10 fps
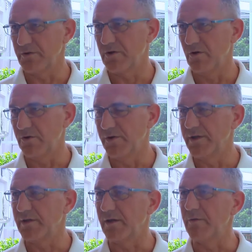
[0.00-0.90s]
recorded
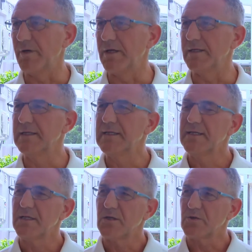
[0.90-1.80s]
in Cayman.
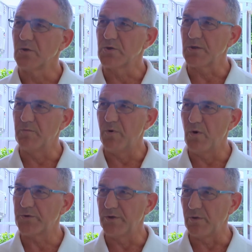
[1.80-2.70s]
So it's
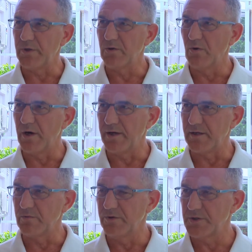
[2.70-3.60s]
important that we go
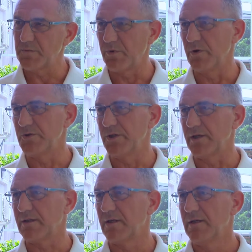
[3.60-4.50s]
ahead with this
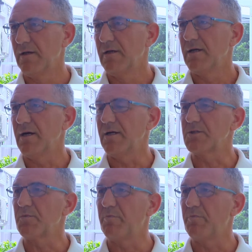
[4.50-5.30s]
project as